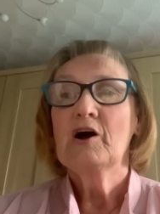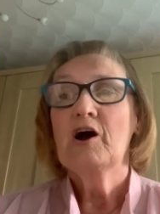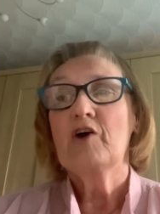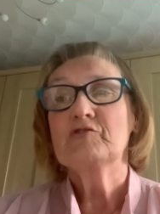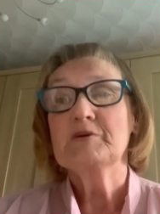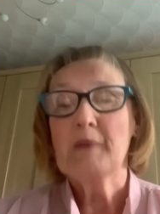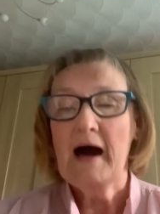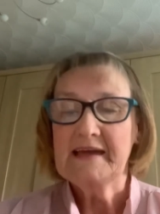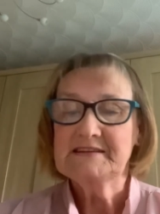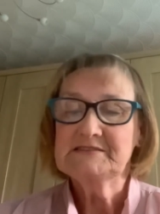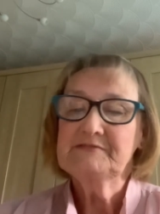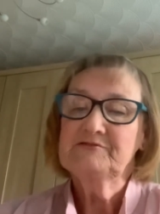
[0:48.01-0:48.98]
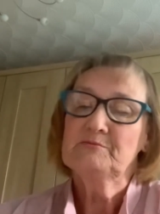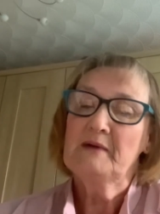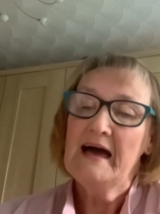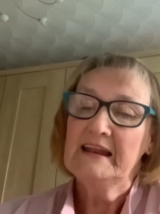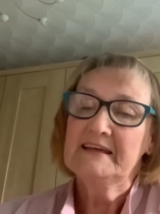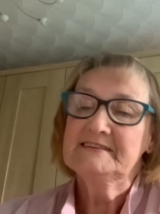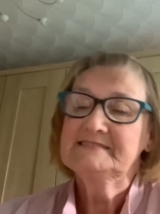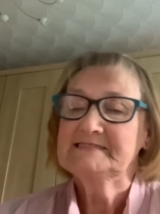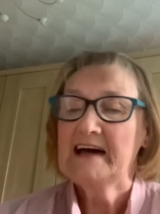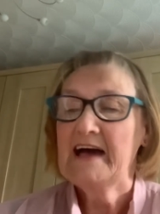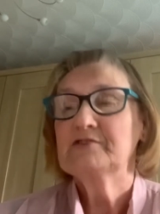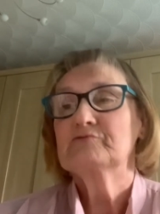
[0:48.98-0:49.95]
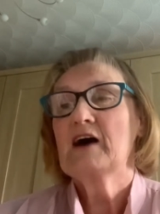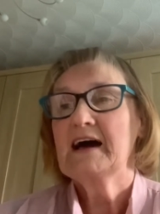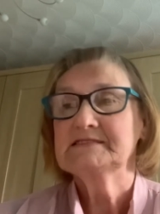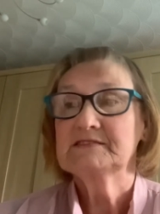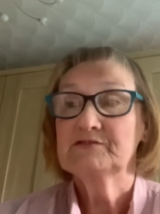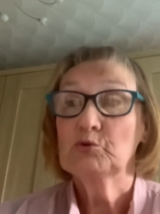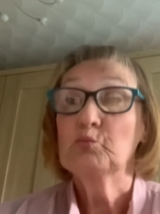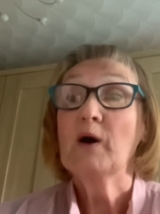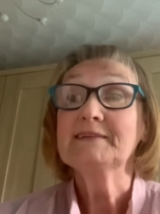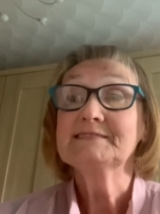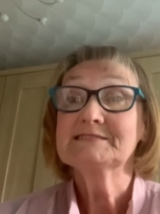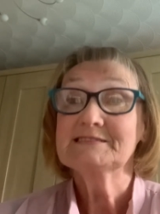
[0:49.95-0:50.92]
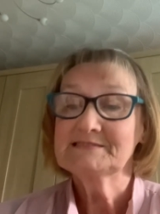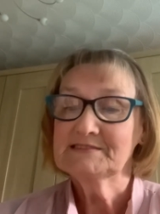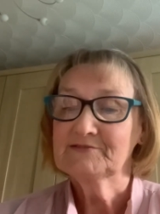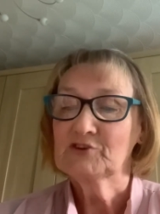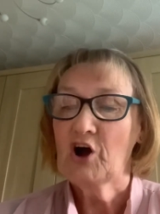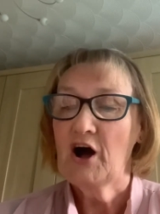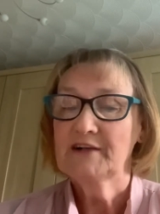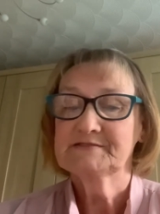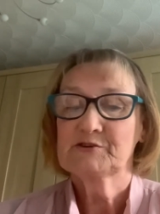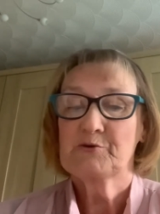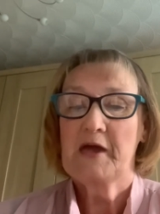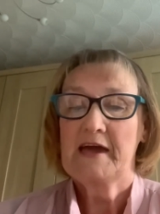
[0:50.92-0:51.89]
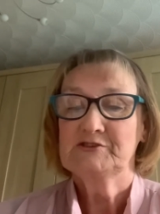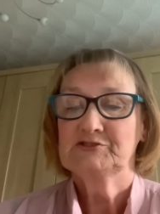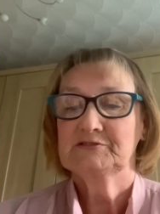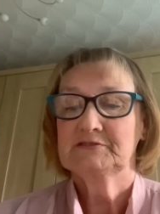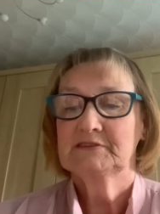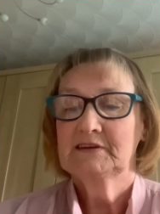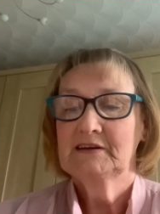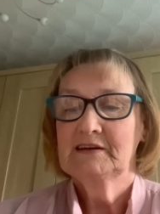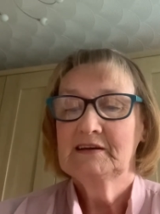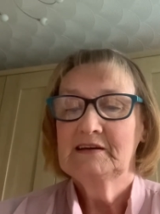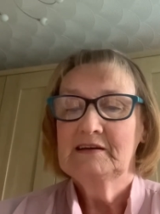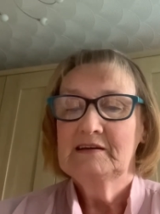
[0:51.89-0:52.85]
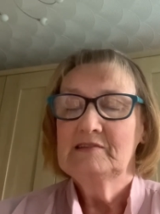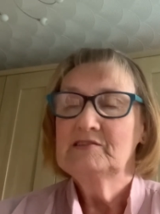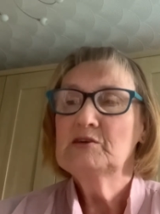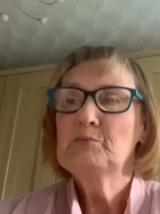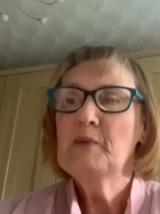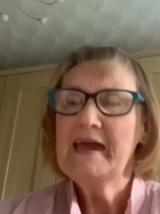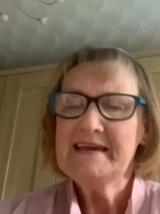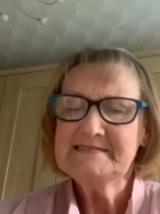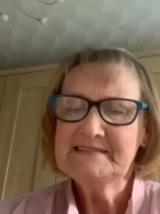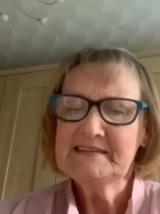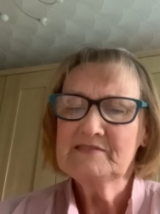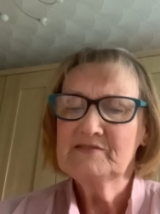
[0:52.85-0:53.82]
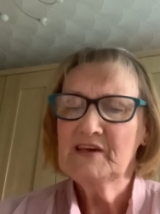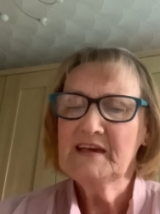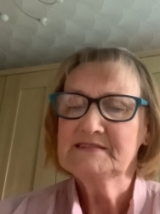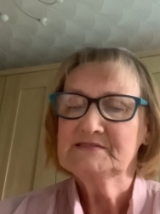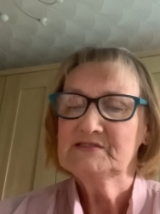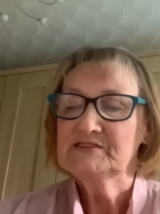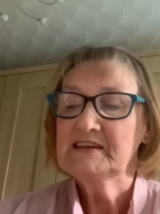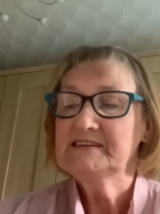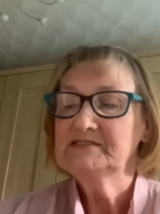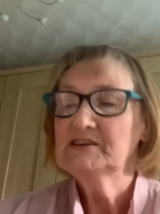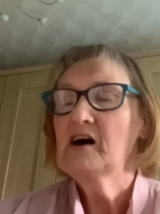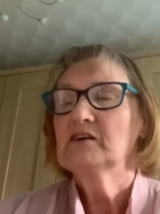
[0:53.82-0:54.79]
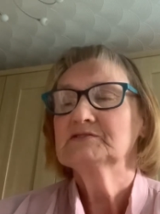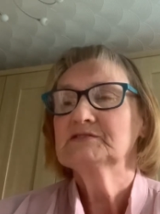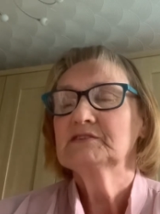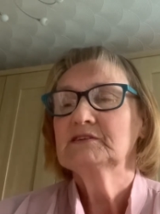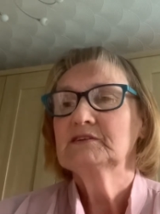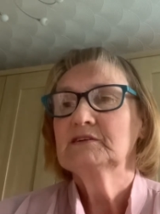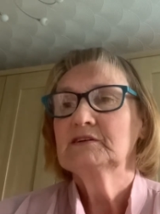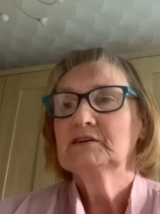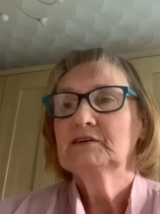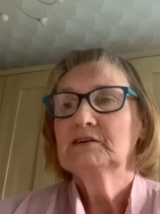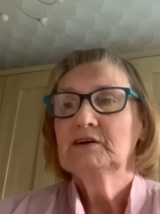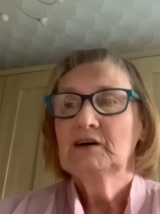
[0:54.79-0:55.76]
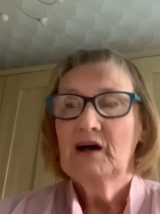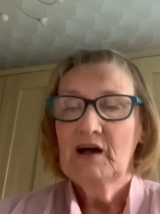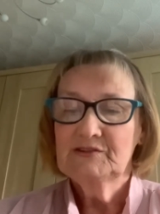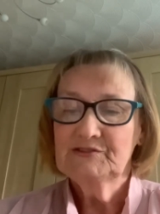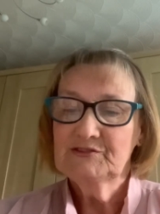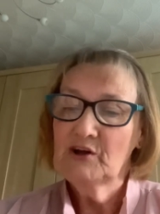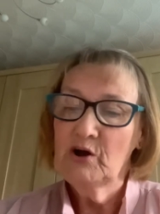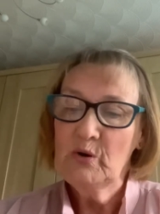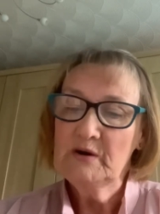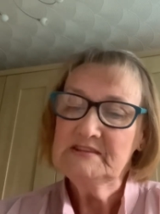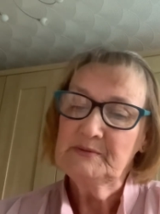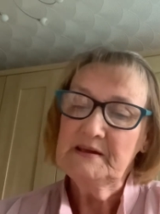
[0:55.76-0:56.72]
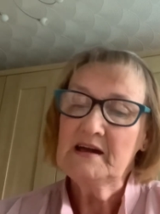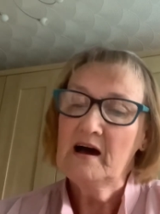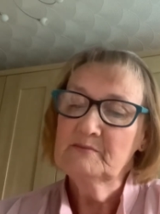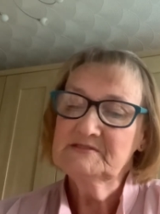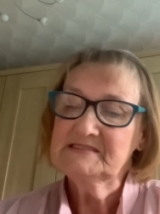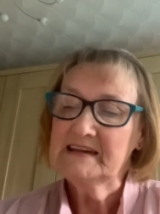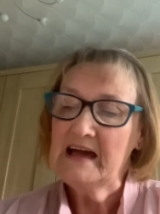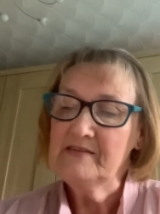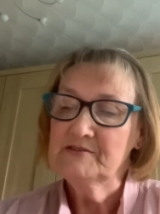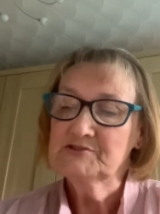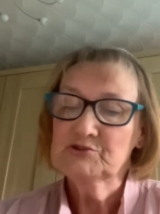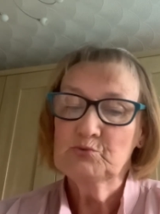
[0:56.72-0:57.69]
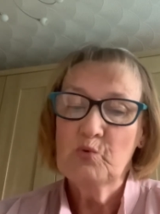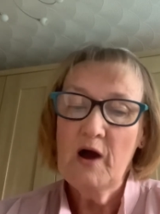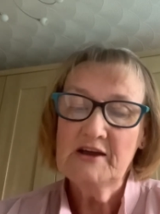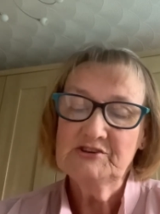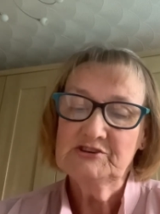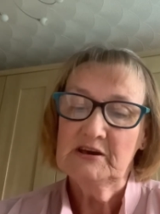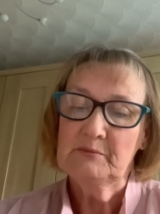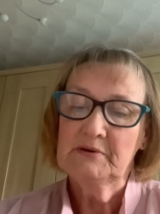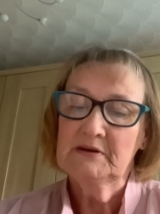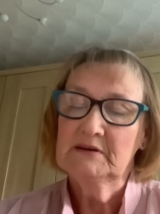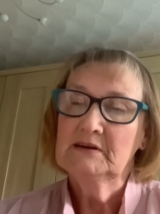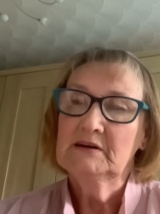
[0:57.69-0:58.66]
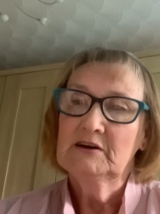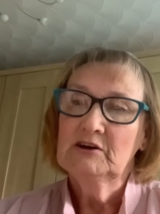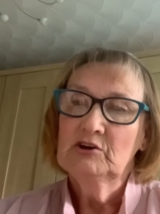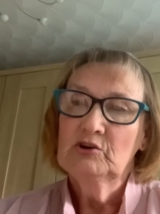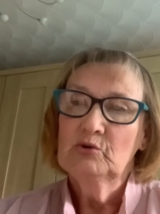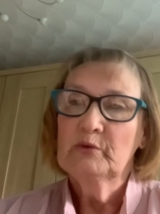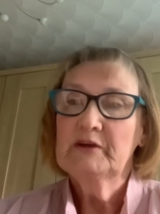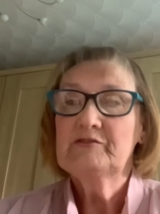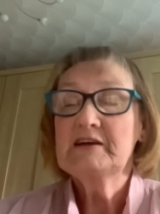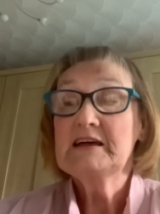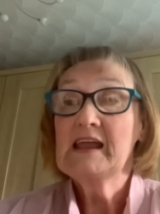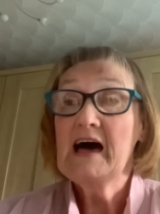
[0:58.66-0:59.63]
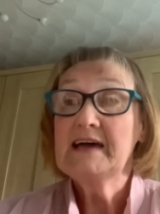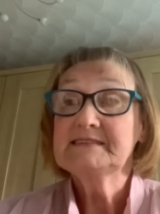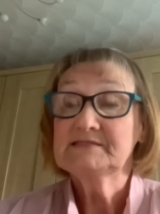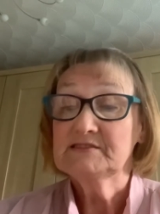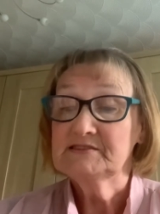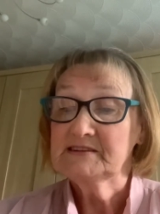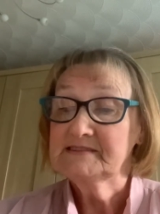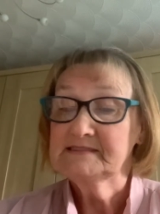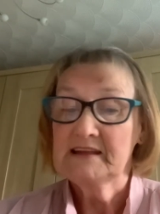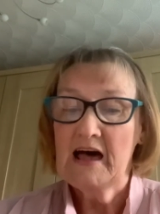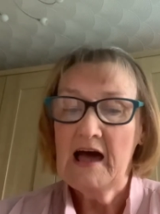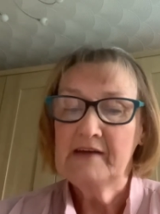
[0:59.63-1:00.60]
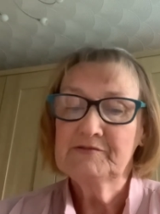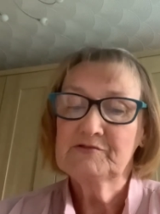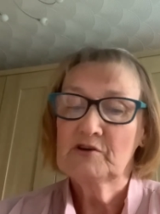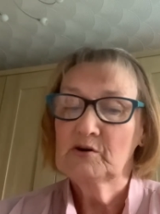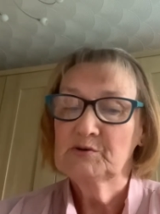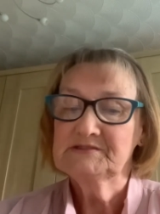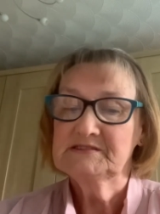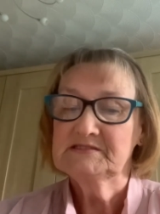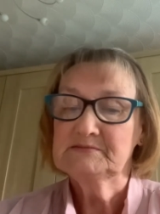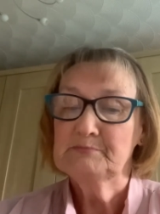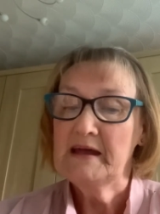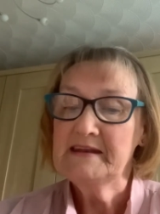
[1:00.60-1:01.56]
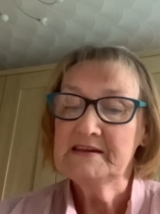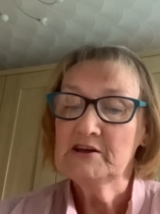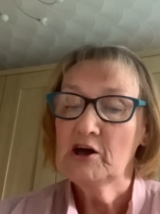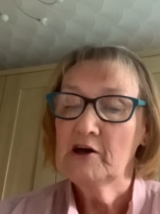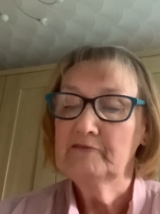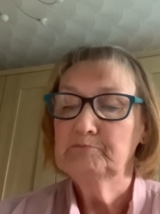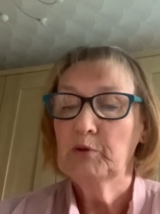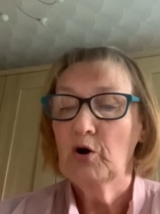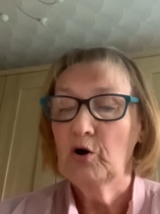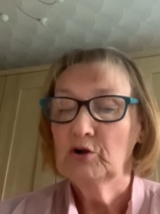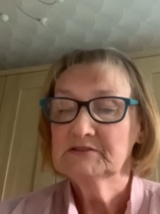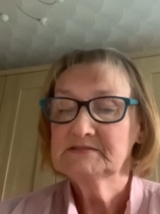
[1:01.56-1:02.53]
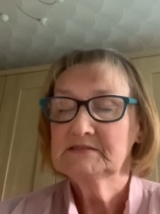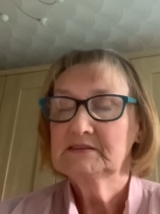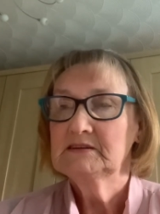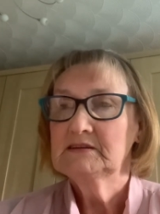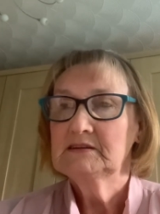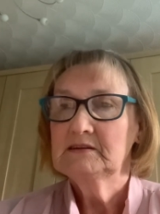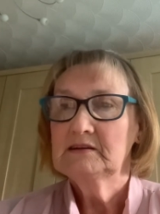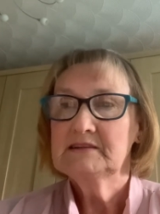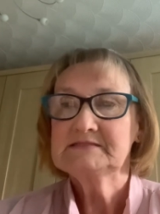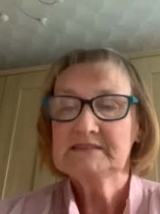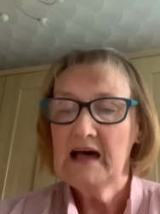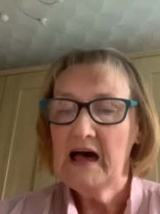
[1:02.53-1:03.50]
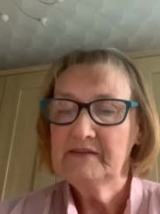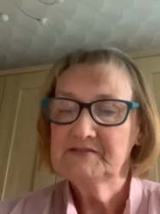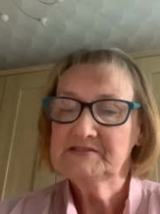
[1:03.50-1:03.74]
A reminder from Eleanor Steiner Rice of the wonders of God's creation, the amazing things that he does. And so as we come together to worship, we realise that as life throws us many curved balls, as life